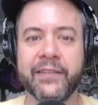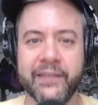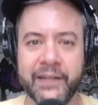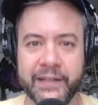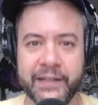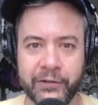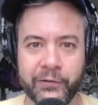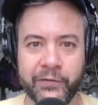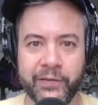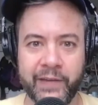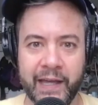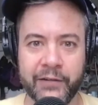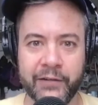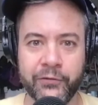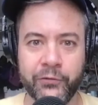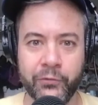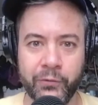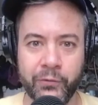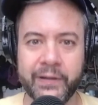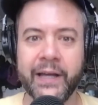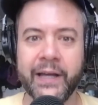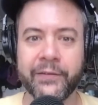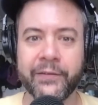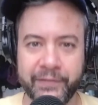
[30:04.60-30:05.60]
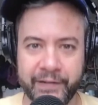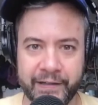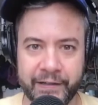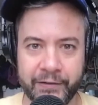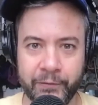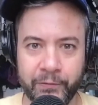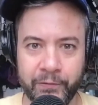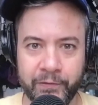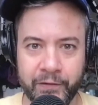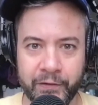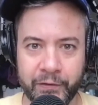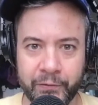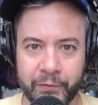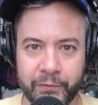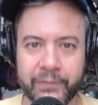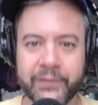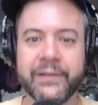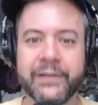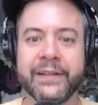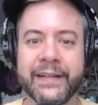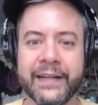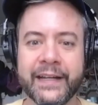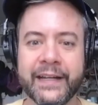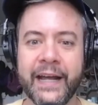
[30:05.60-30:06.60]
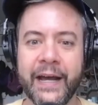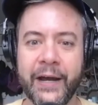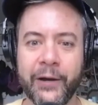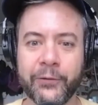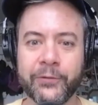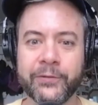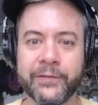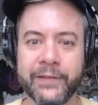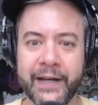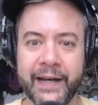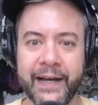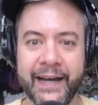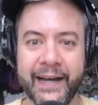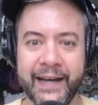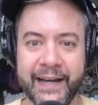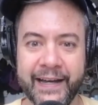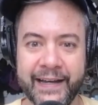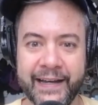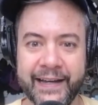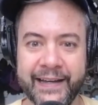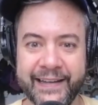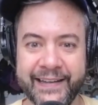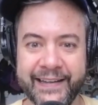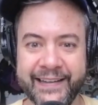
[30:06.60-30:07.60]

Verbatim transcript: your schedule. I'll see you soon." You know. Uh,